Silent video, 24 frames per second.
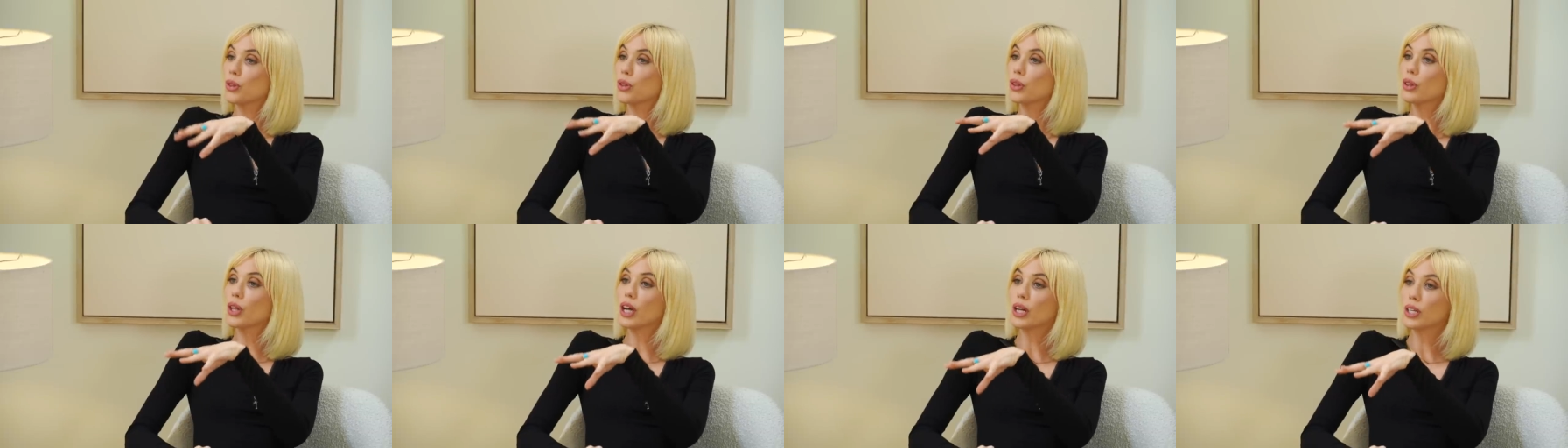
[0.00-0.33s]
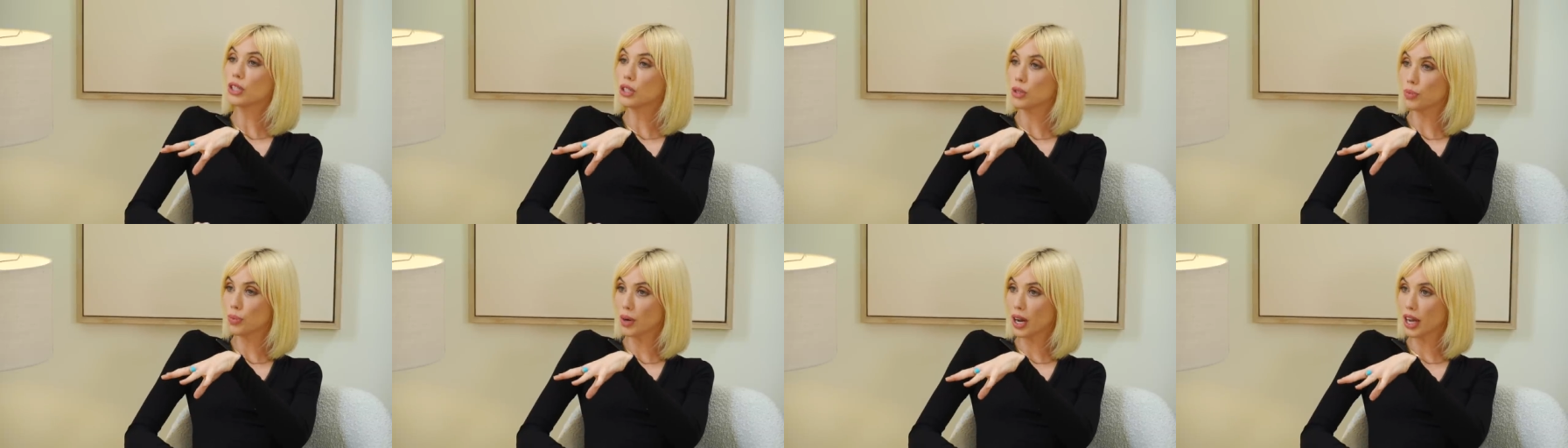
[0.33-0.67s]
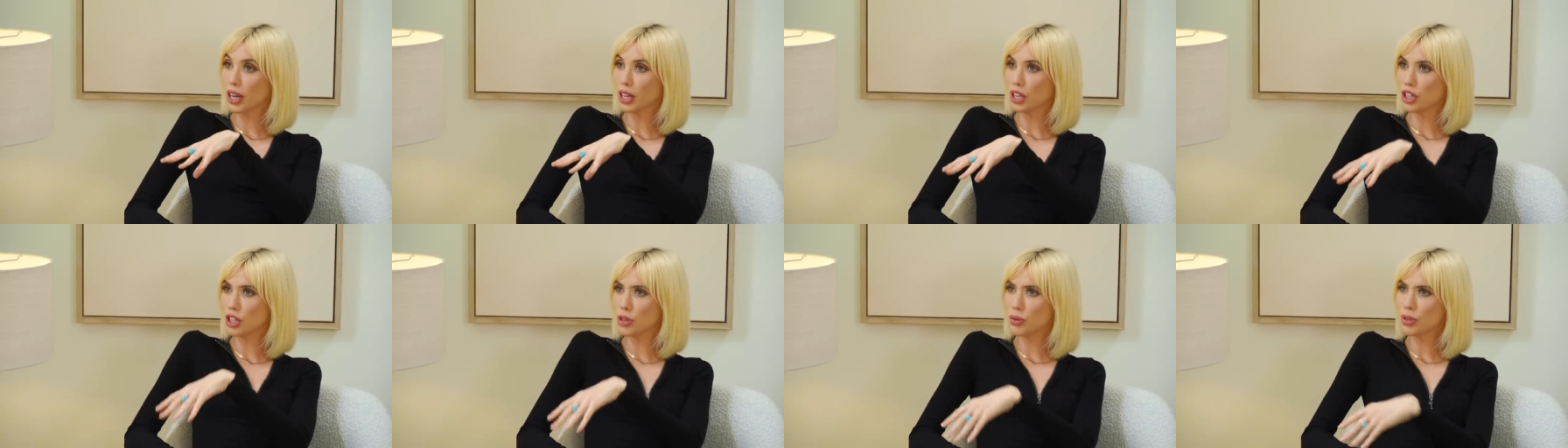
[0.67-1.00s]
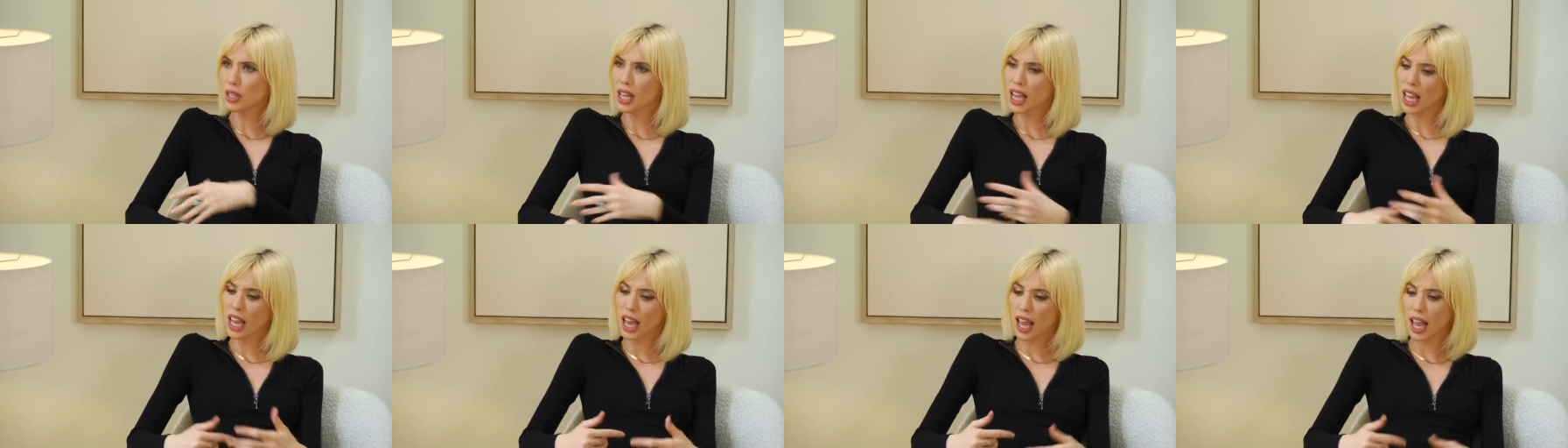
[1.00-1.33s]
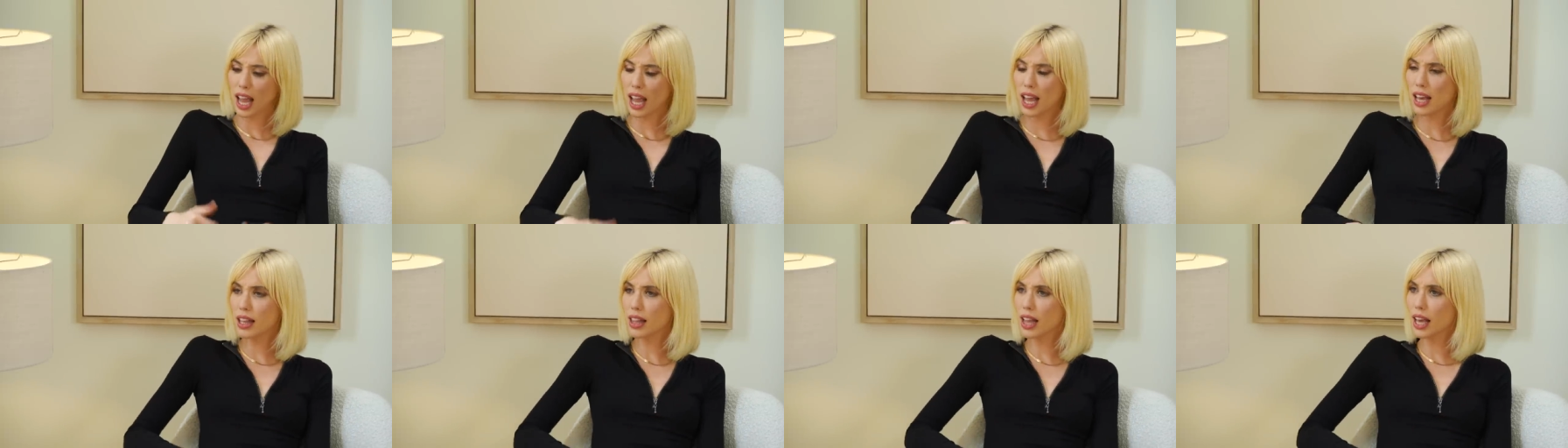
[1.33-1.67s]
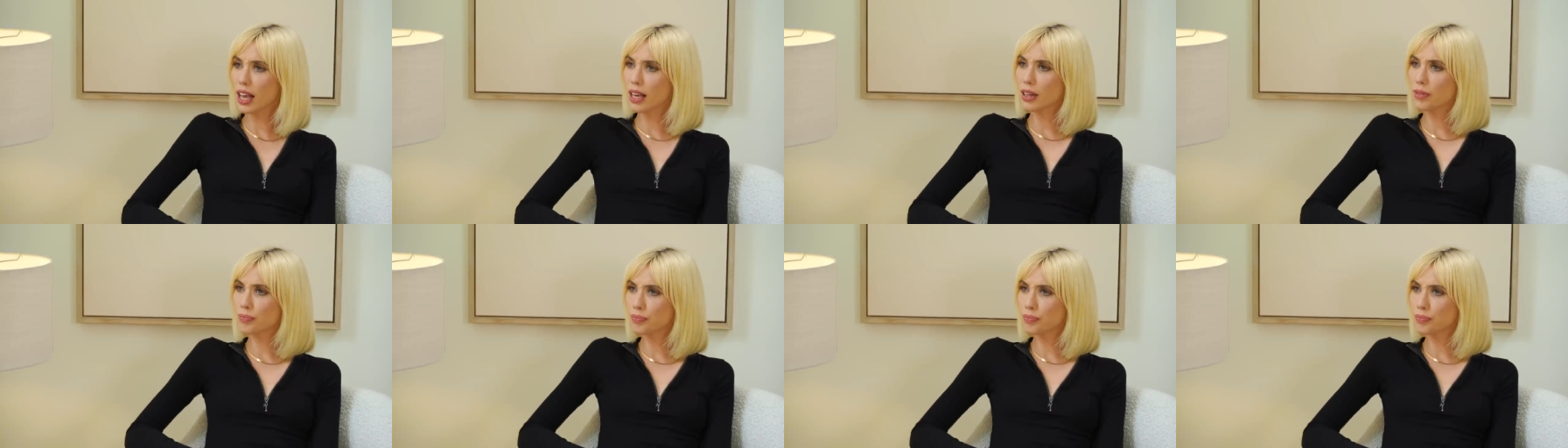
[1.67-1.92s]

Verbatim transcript: lunch break and she was like, "Hey, like,